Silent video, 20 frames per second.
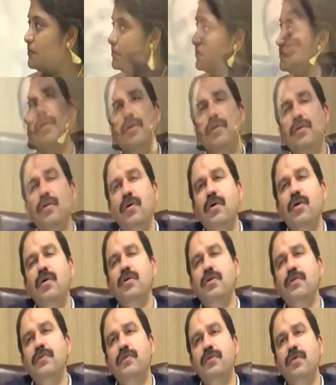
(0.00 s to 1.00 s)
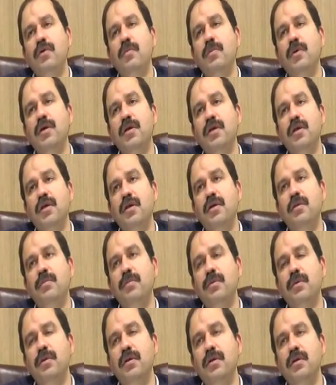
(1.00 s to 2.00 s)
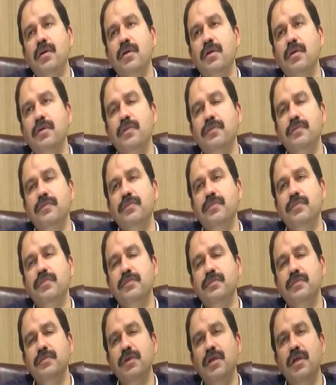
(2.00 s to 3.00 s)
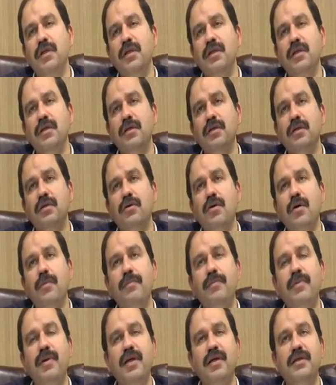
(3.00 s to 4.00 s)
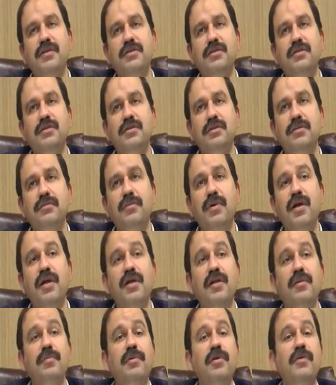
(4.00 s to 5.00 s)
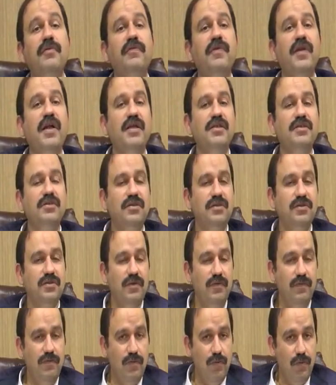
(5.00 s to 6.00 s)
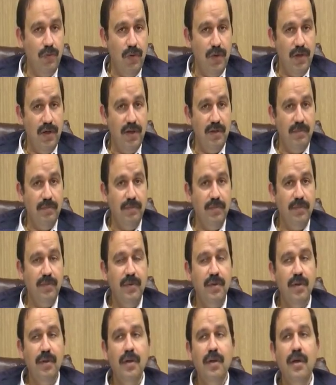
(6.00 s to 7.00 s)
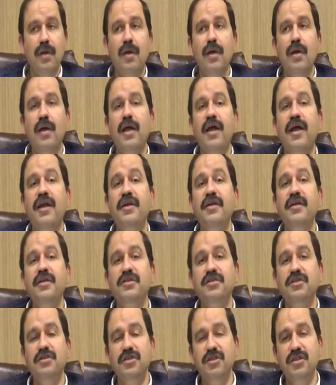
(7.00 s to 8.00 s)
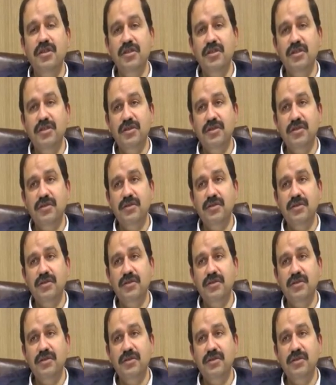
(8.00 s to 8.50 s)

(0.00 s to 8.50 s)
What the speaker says: A lot of trauma care and complex multiple fractures of lower limb, head injuries,